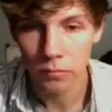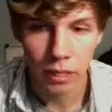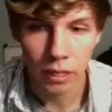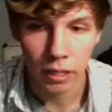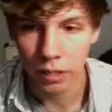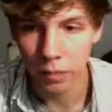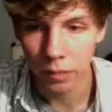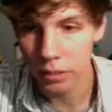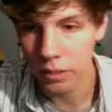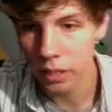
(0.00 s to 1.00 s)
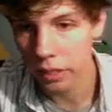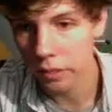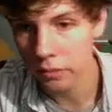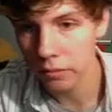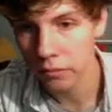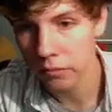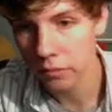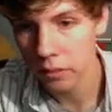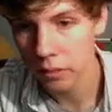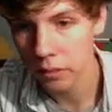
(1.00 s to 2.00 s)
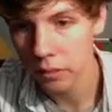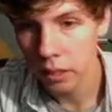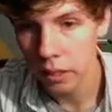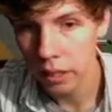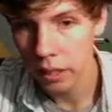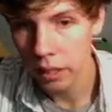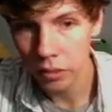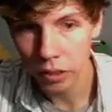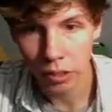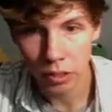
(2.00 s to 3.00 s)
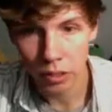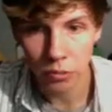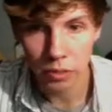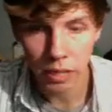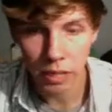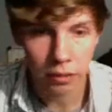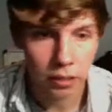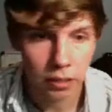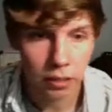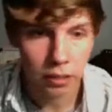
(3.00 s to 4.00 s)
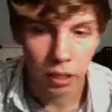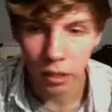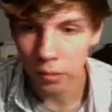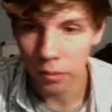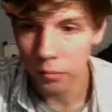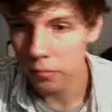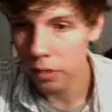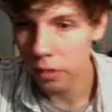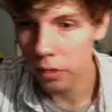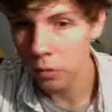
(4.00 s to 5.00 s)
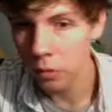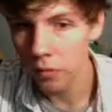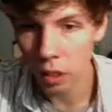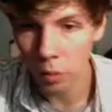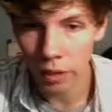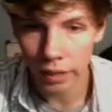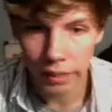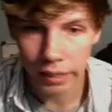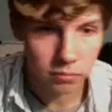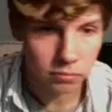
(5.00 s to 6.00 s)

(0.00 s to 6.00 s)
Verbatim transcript: It shouldn't take just a second. Once you get these screws out, um, I'll remove this L bracket.